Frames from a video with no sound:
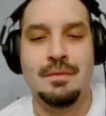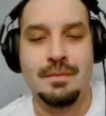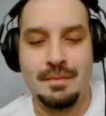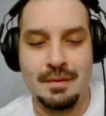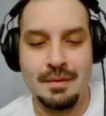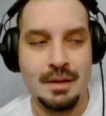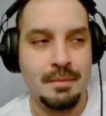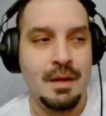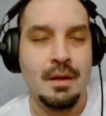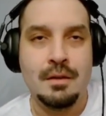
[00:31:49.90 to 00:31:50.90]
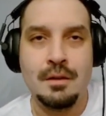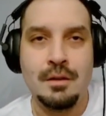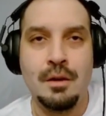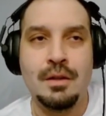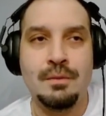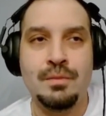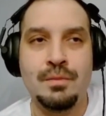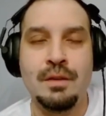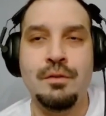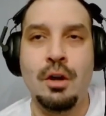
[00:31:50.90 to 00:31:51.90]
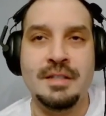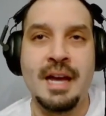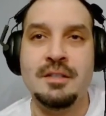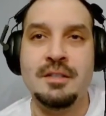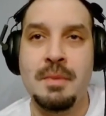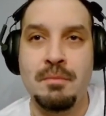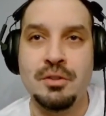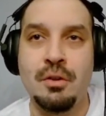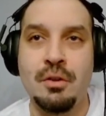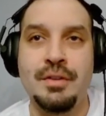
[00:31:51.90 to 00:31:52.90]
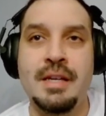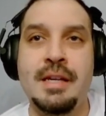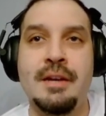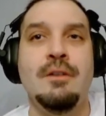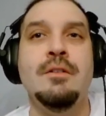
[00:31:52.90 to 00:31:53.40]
Yeah. You know, they've lost cast members over the years.